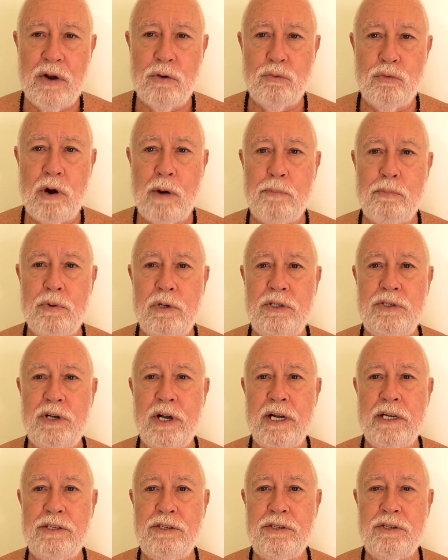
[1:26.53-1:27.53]

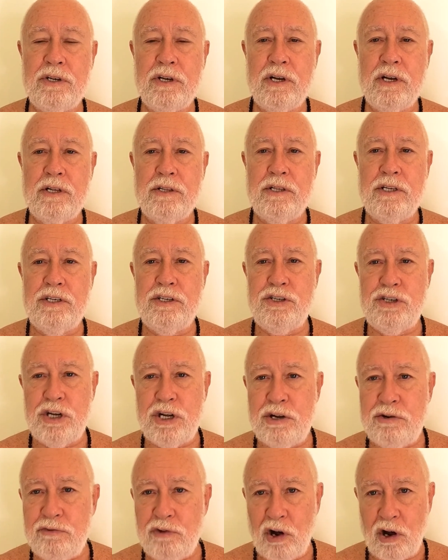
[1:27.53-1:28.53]
represents the
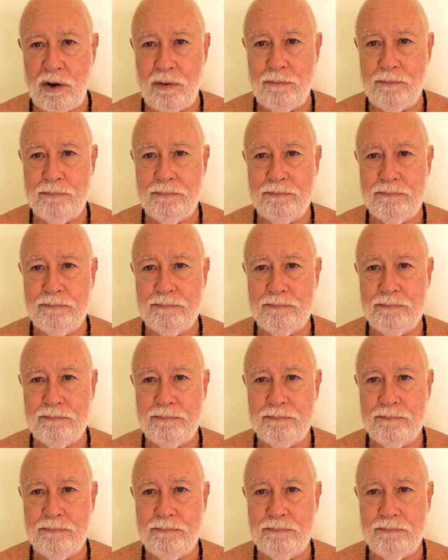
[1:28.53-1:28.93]
Jiva,